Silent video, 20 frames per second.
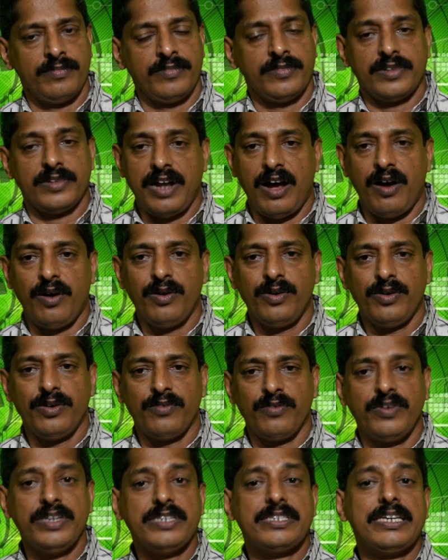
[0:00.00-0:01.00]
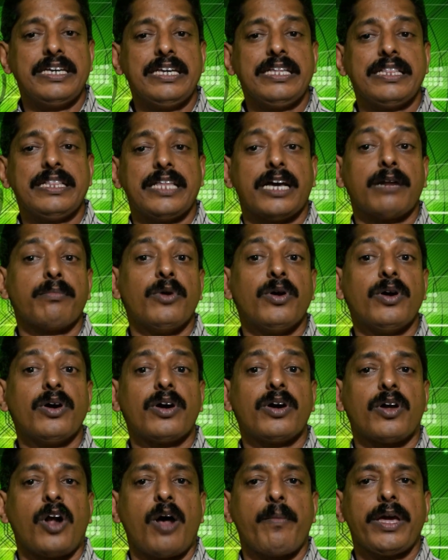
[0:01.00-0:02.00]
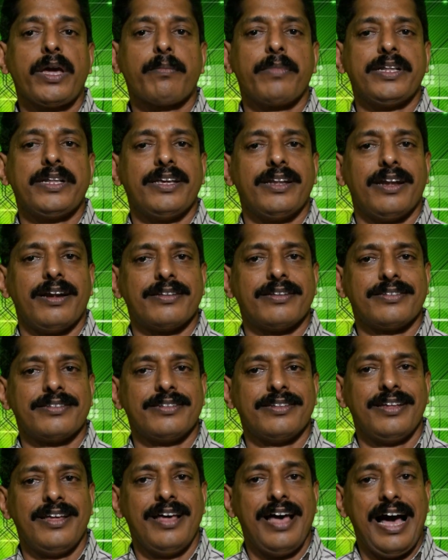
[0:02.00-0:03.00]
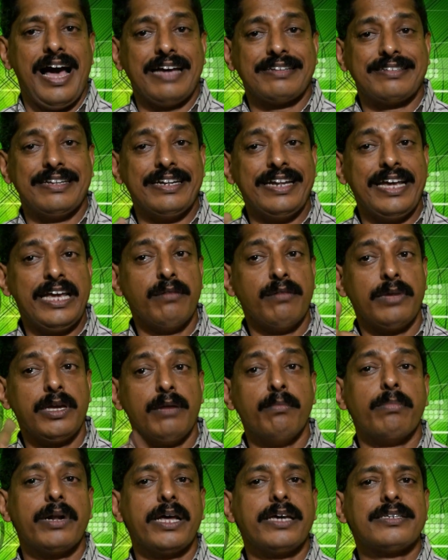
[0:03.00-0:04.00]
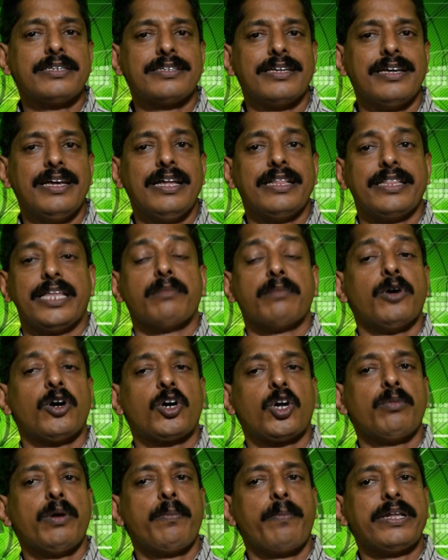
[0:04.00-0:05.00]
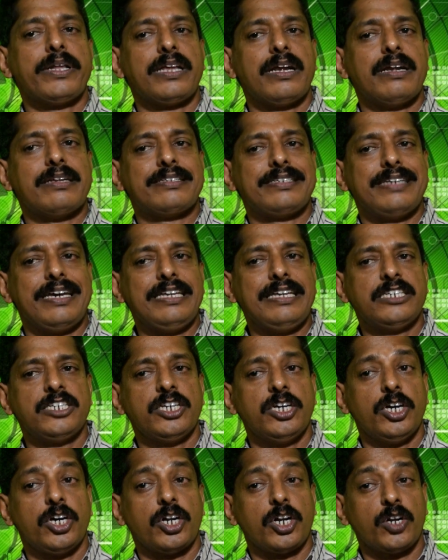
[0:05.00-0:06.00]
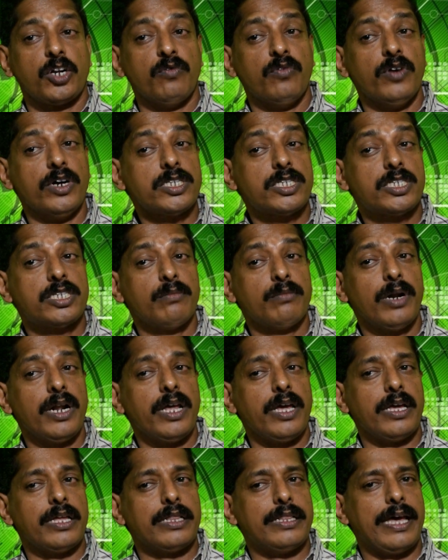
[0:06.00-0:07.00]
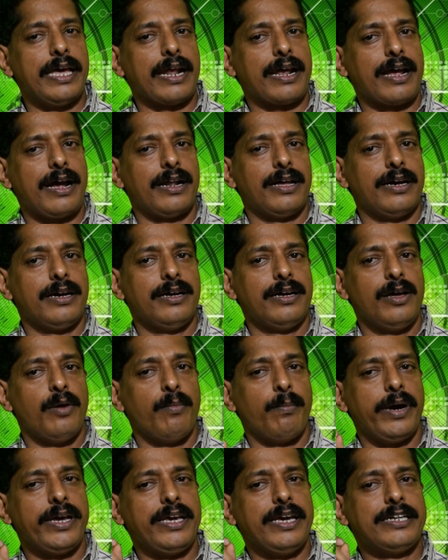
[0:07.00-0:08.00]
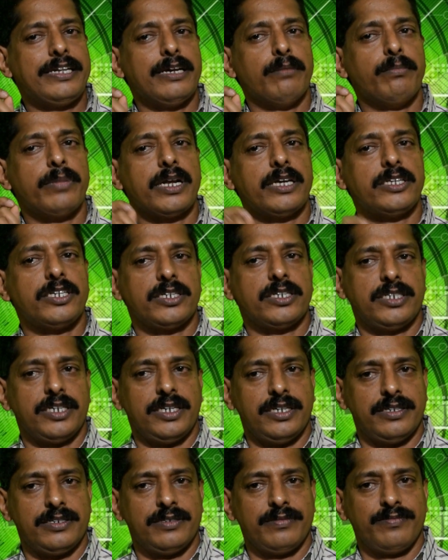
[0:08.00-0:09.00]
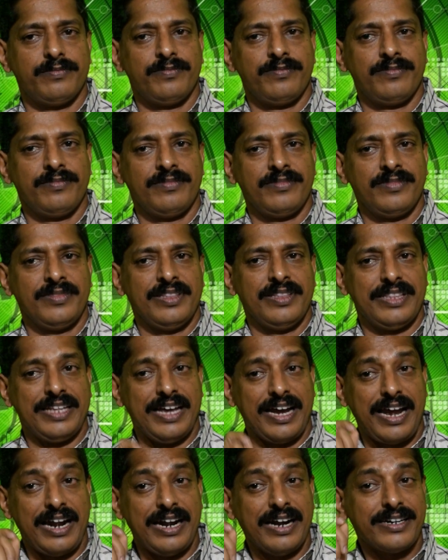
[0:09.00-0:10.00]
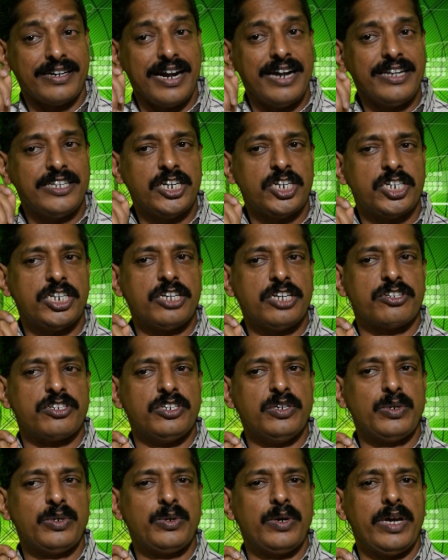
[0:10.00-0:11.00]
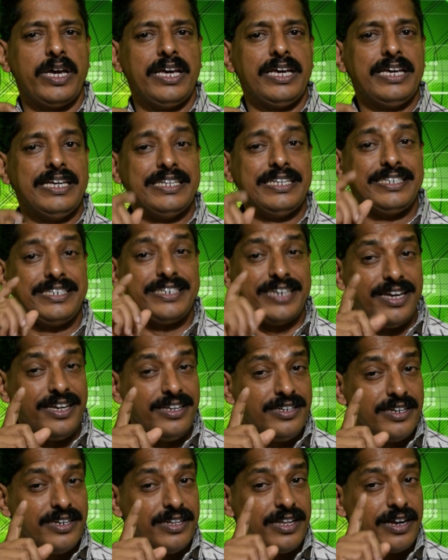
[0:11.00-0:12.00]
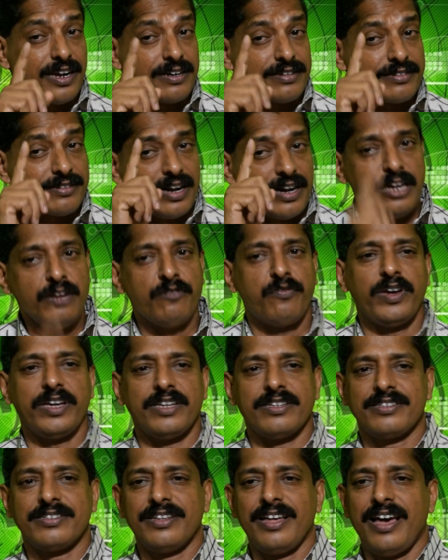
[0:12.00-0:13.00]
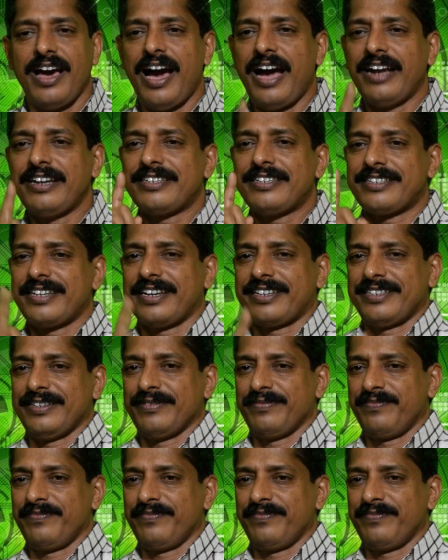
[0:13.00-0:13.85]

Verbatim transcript: Now we see thermochromic materials. As the name implies, thermochromic materials change reversibly their color by a temperature change. The color transition is due to a change in the crystalline phase and structure.